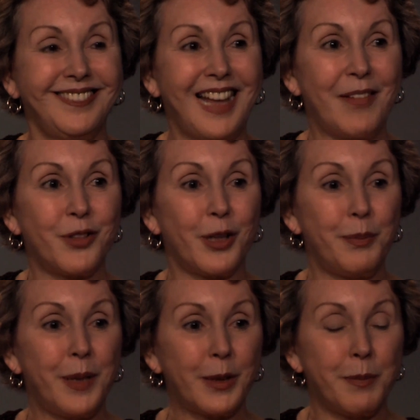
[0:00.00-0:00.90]
After I
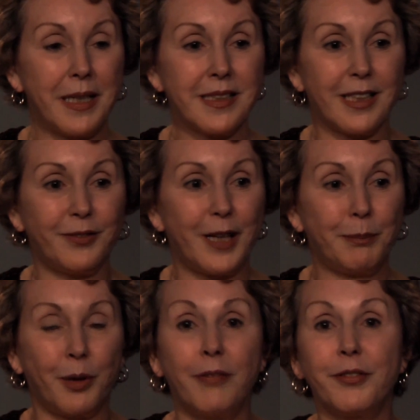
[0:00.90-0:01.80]
picked myself
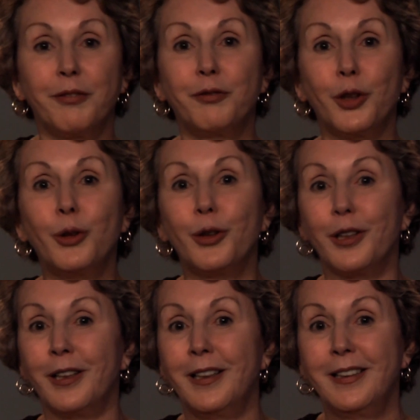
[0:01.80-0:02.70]
up off the
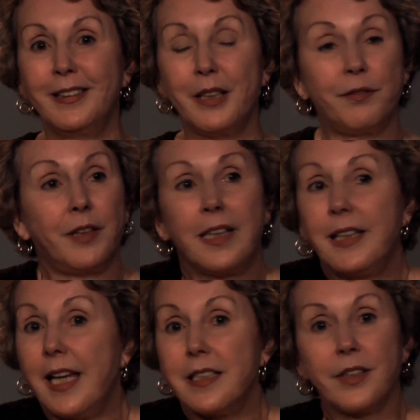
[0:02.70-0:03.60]
floor, the
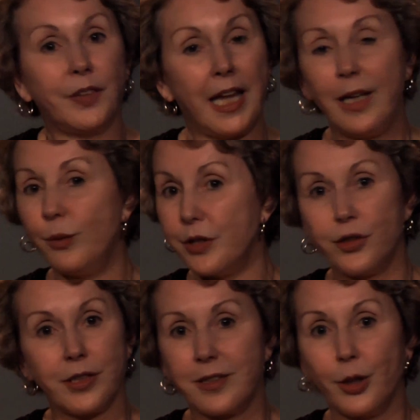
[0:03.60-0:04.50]
floodgates of language
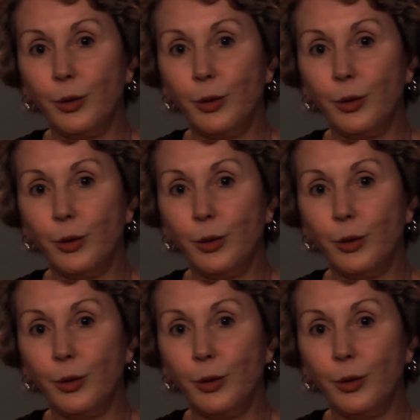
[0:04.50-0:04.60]
just